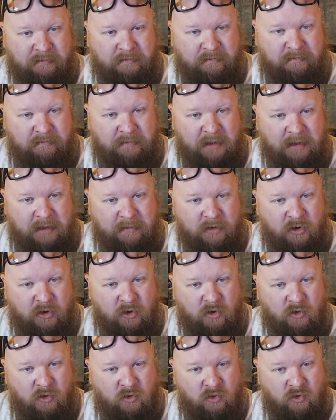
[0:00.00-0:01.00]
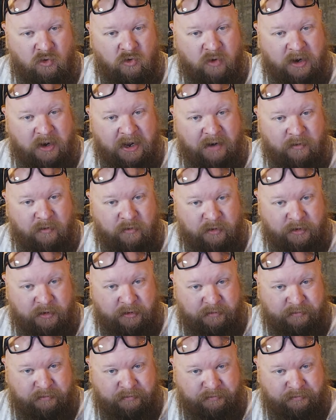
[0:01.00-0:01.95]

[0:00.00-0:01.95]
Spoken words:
Mimmo grade 1